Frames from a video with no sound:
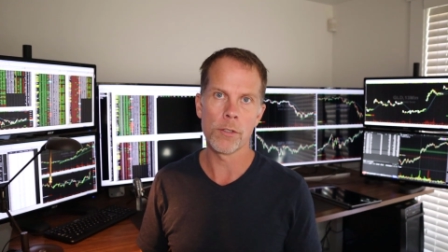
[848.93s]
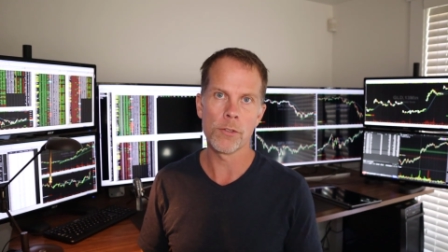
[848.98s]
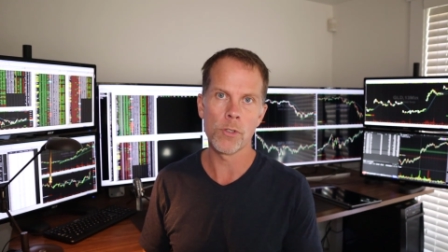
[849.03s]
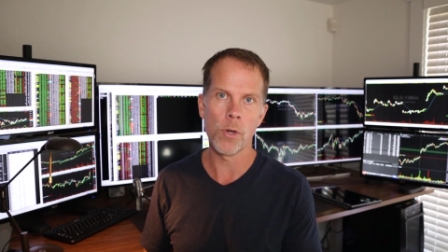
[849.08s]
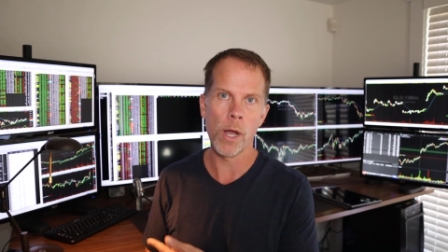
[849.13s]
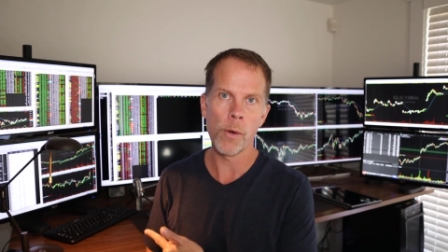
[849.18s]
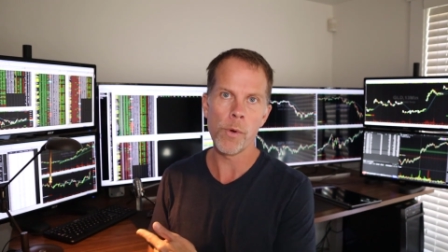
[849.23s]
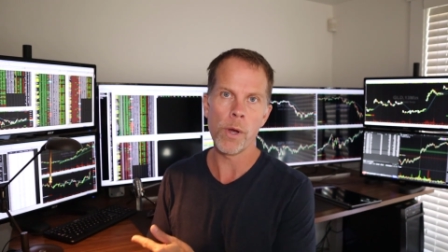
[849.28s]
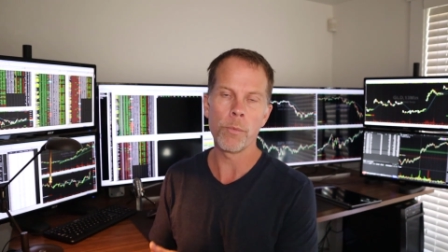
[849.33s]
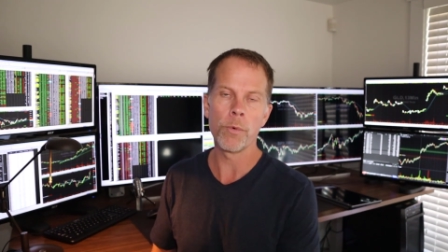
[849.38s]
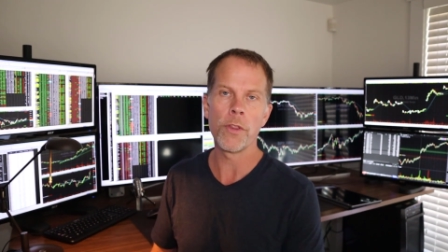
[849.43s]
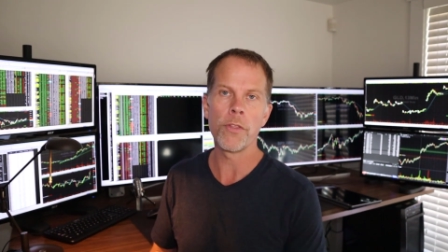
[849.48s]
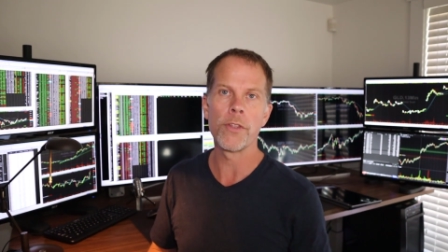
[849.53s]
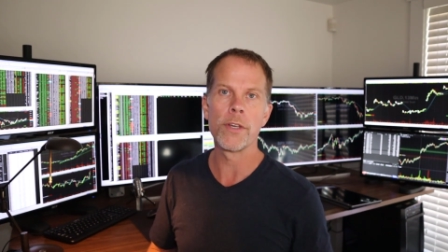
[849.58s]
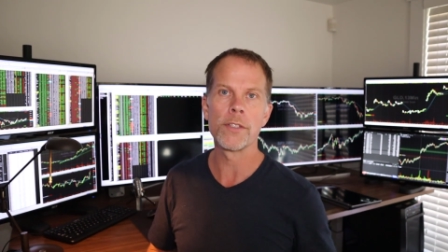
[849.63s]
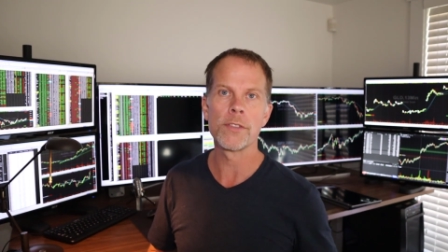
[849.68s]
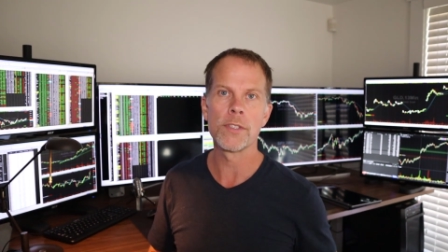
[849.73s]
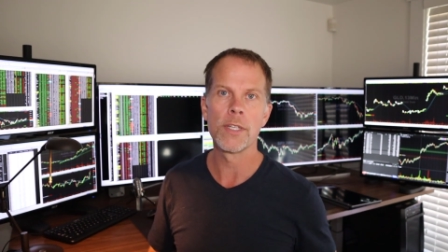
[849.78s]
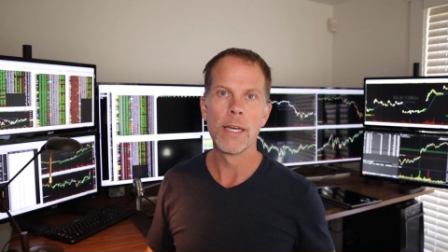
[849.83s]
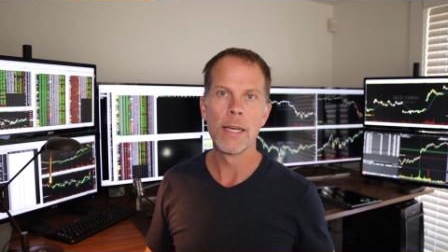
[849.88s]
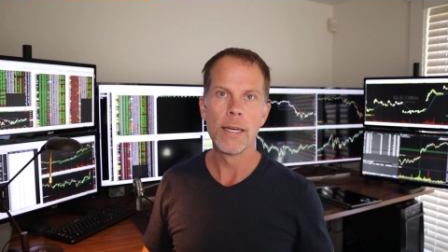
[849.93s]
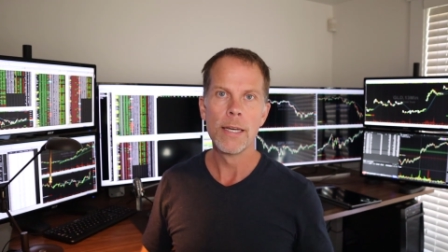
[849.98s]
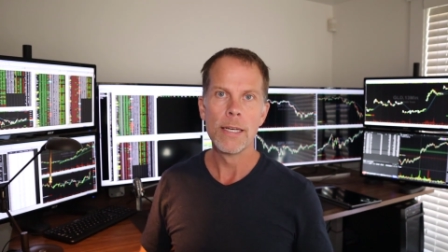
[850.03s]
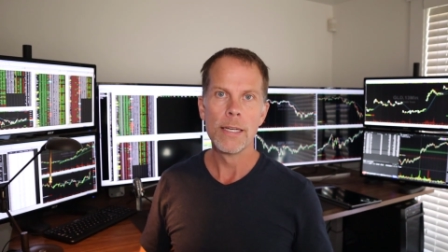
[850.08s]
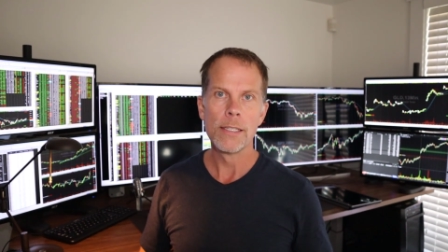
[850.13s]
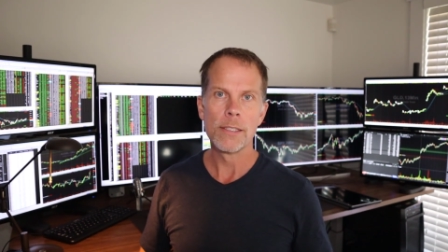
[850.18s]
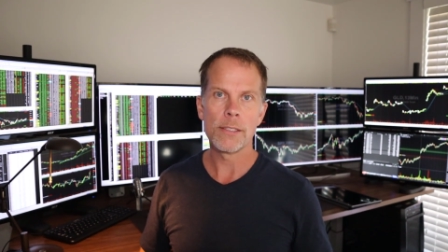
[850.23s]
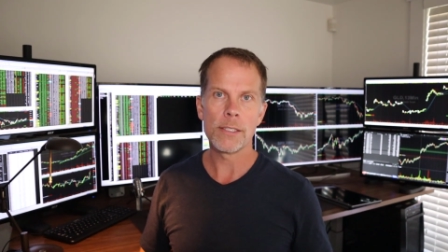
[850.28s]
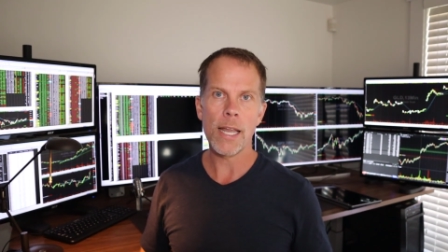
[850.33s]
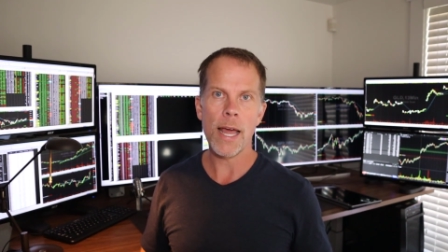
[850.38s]
So I went with this
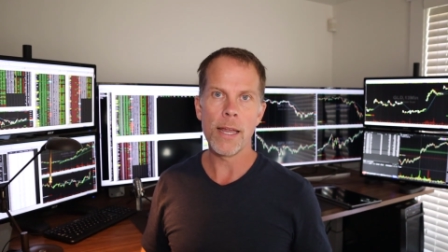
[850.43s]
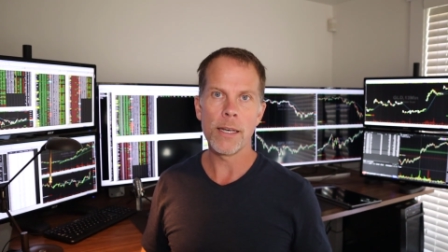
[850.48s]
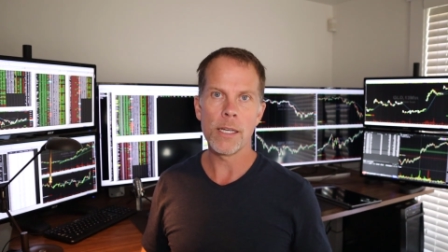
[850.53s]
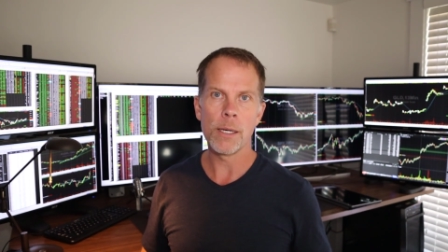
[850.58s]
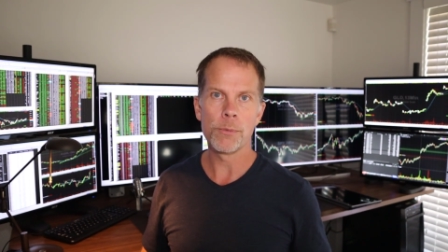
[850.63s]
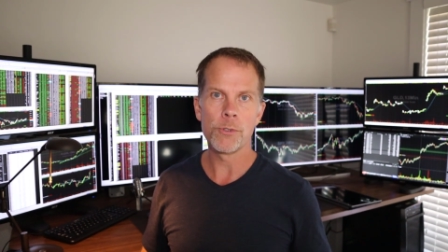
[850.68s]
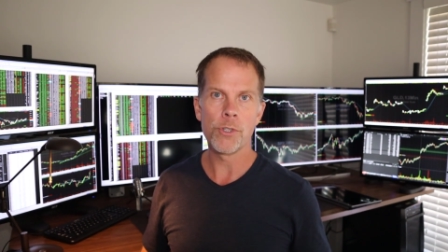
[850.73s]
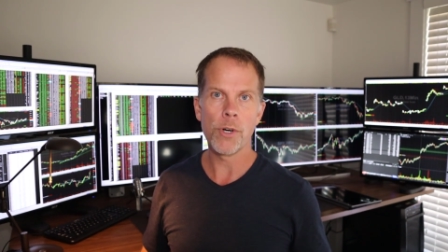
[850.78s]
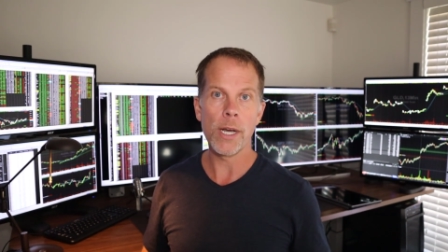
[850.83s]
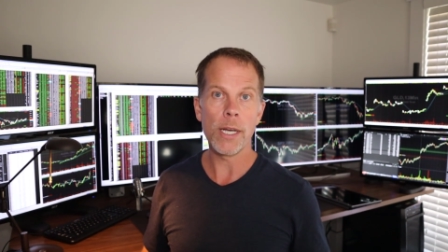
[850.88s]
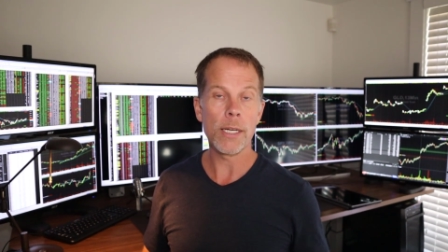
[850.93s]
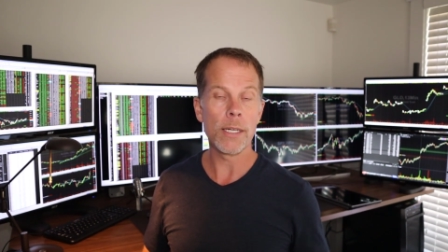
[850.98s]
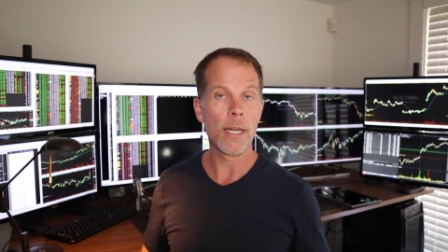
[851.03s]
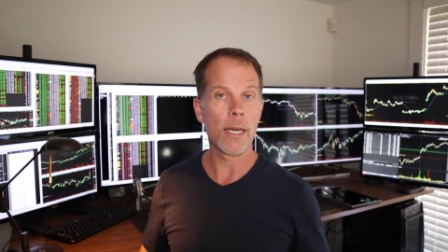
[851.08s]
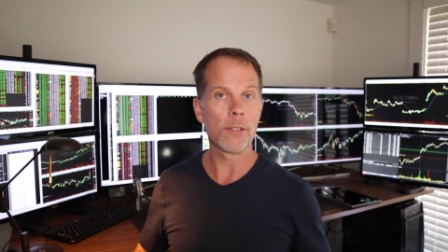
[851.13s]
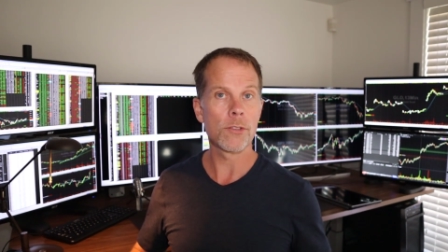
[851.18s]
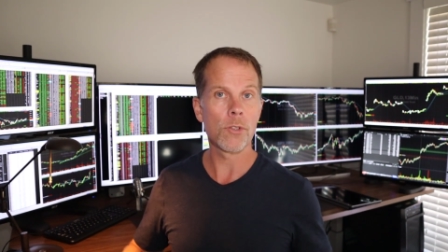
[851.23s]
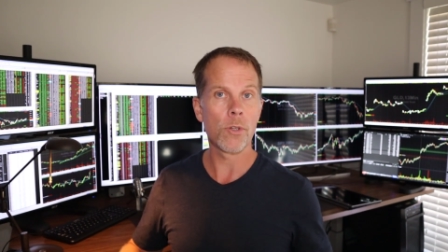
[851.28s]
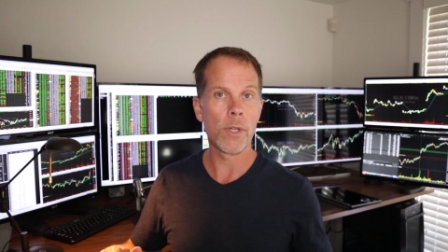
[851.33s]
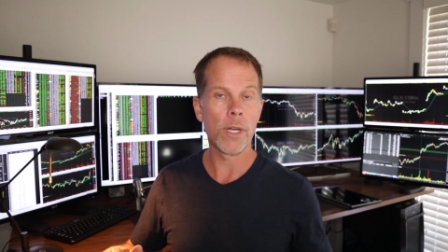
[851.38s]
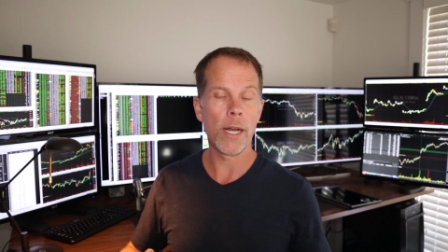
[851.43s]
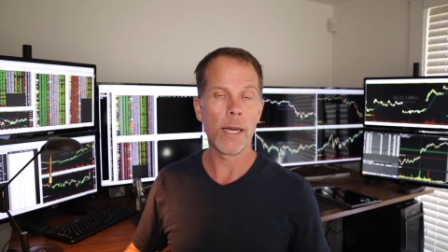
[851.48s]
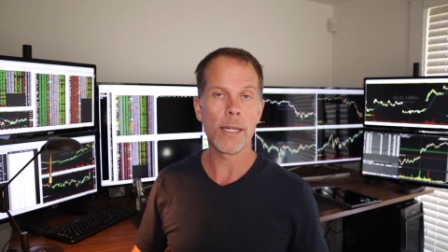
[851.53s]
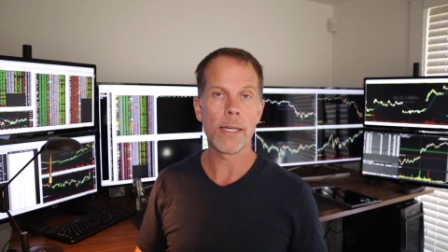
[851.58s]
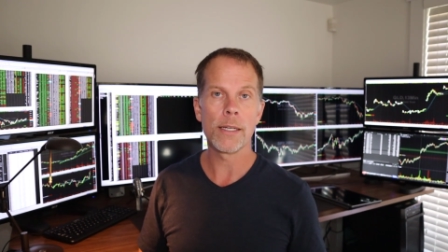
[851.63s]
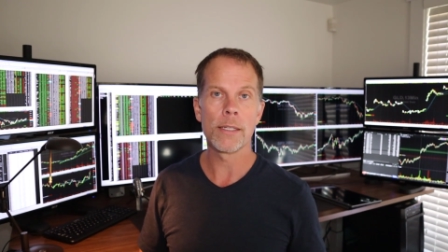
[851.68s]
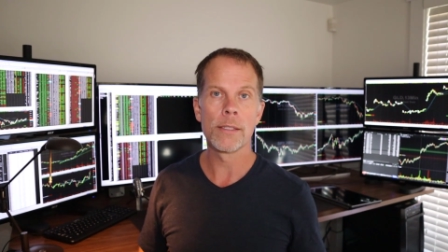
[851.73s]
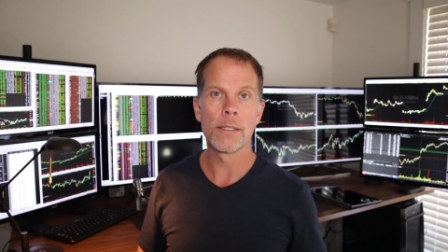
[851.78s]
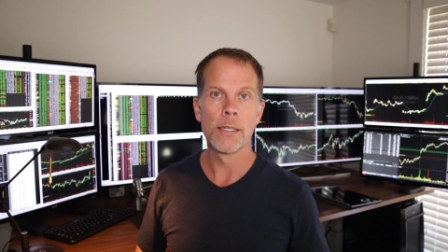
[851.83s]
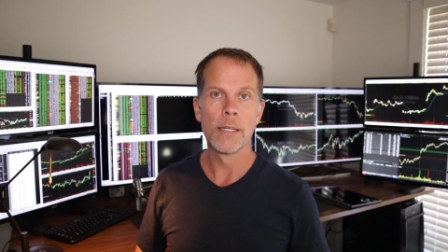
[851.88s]
stand-up trading desk so that I
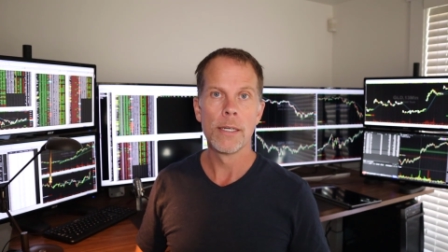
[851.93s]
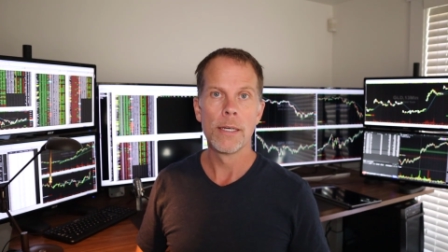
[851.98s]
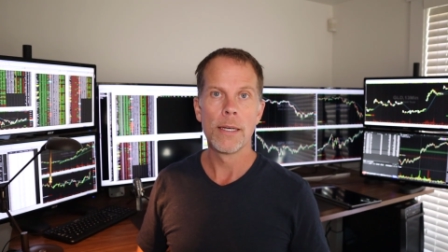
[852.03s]
can